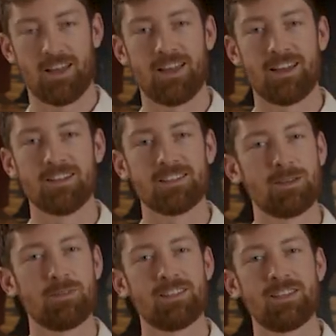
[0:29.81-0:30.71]
and
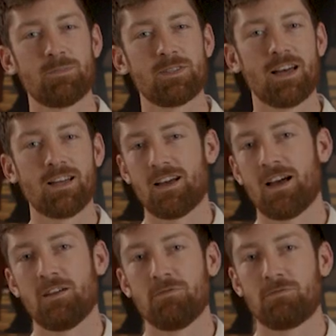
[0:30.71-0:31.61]
some of the tips that
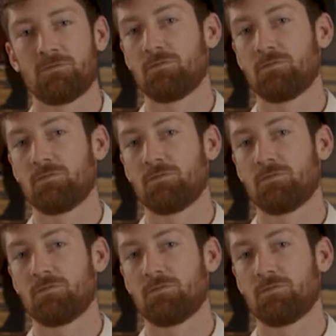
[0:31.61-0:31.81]
I've